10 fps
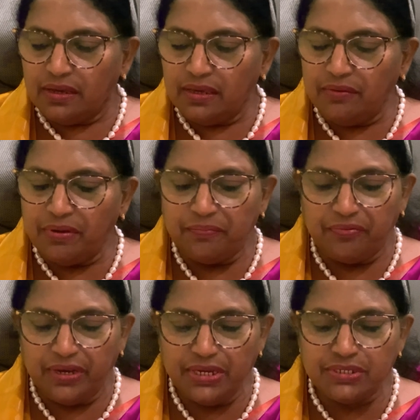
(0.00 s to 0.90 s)
Even
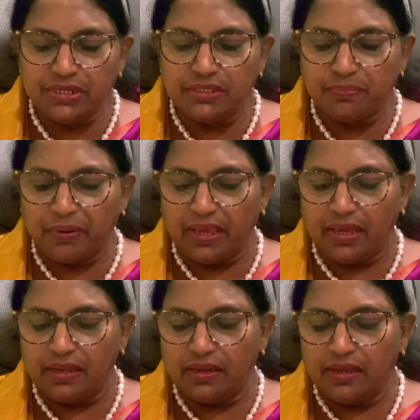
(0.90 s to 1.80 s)
finished his
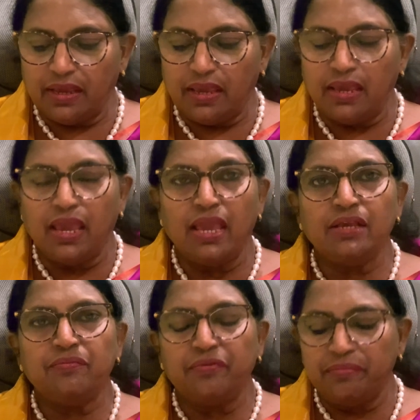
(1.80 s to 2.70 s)
prayer, a
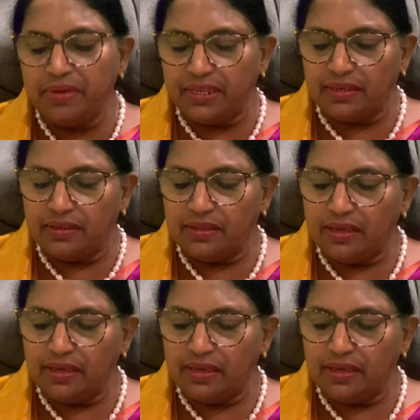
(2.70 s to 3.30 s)
young woman